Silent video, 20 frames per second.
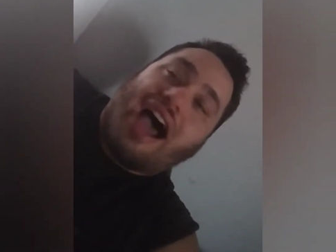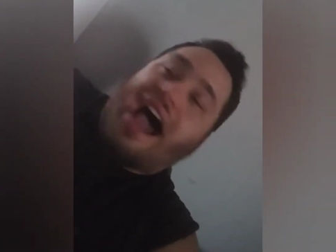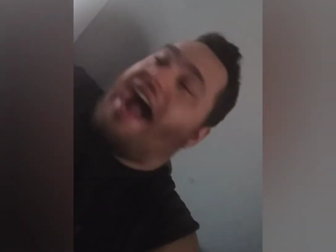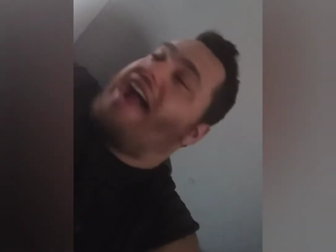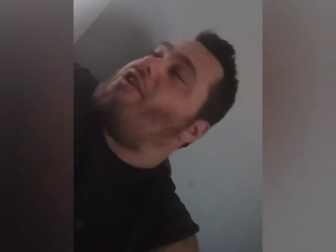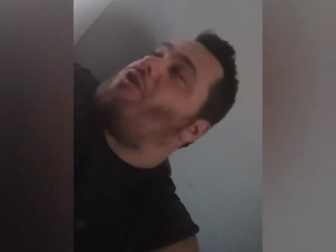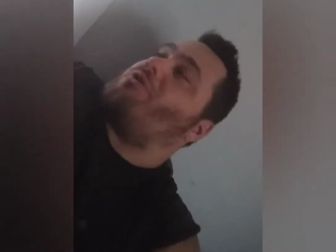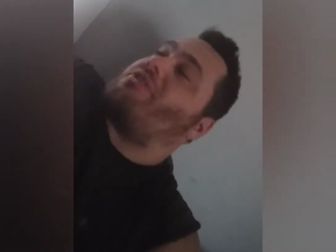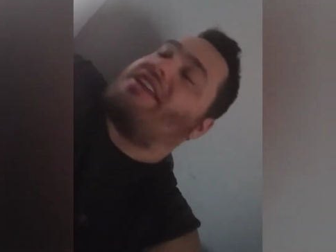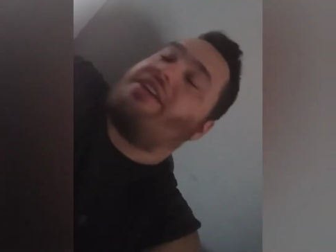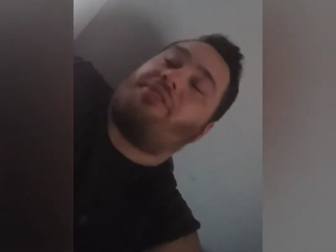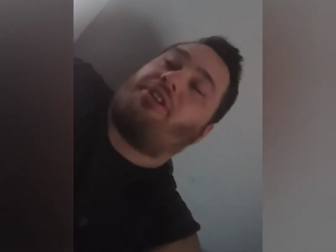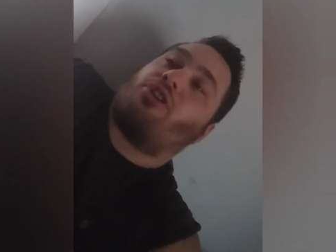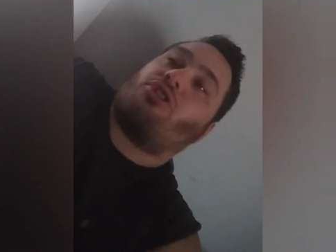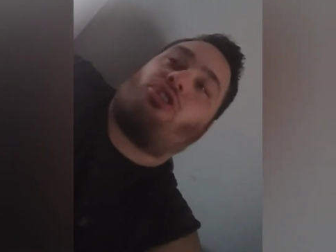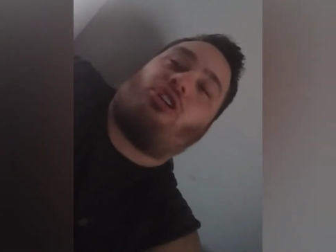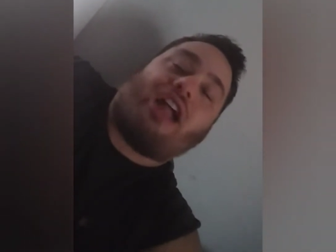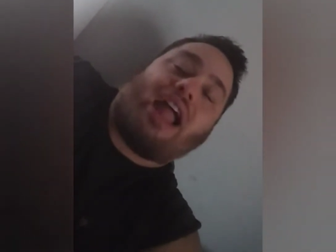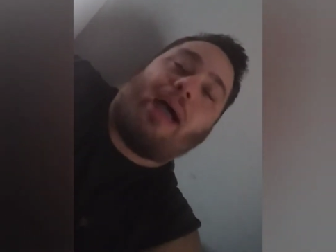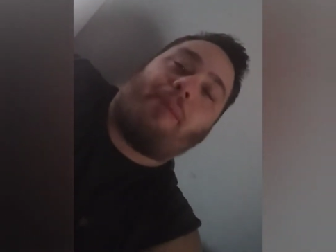I don't give a
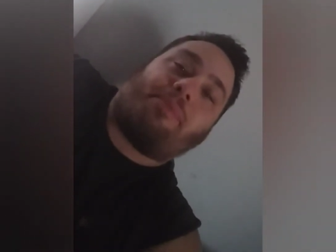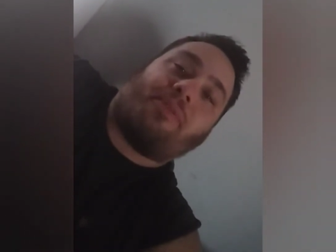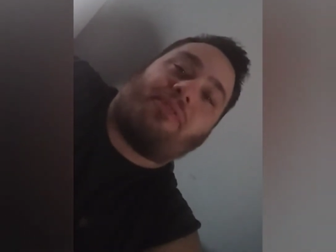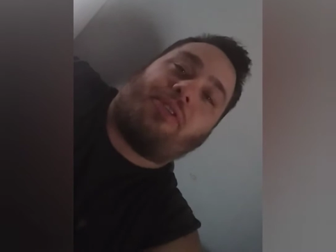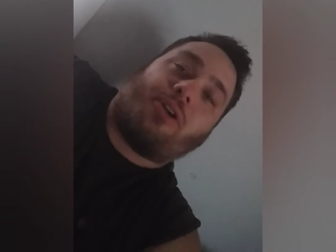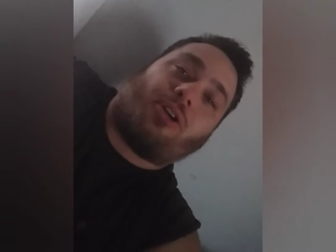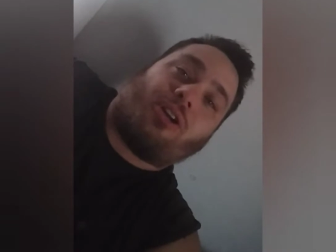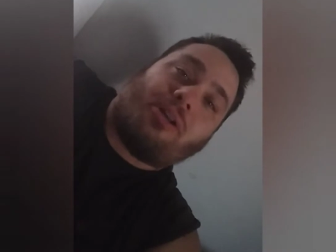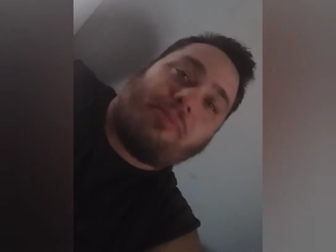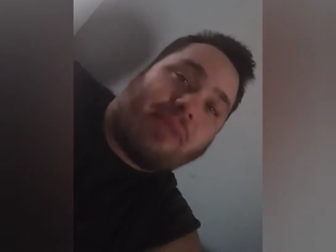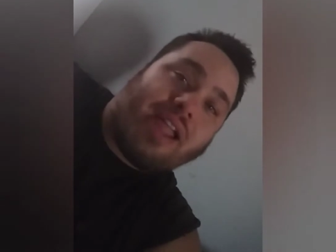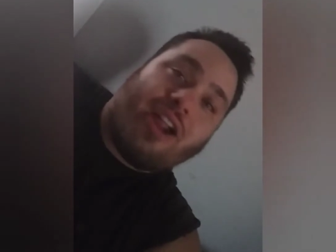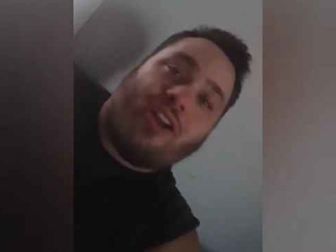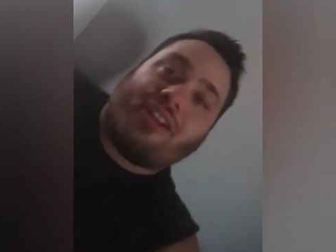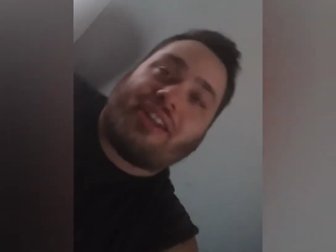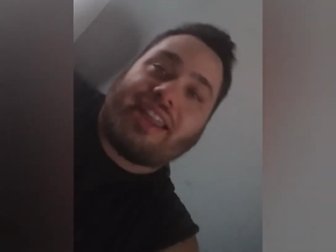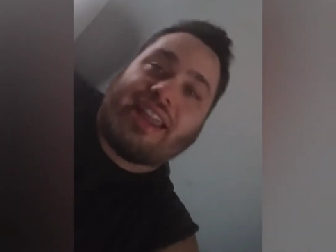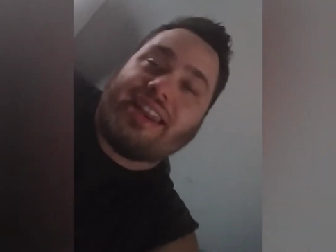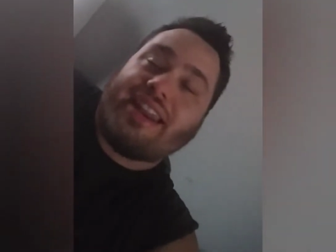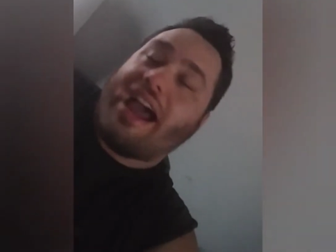crap if you're an
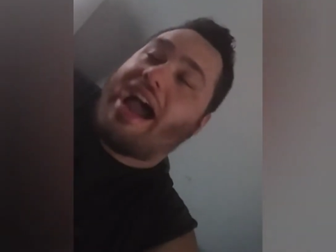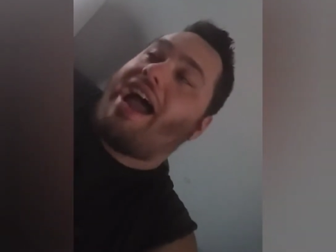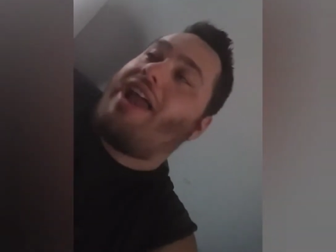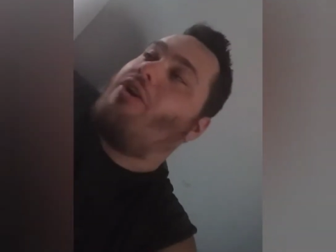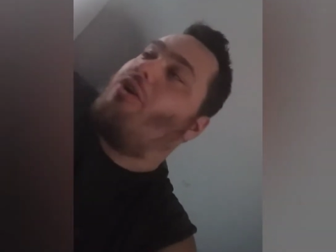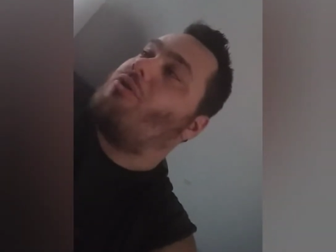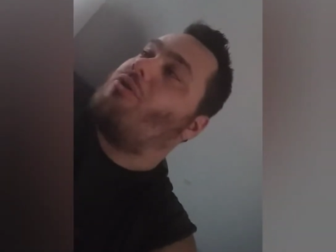American. I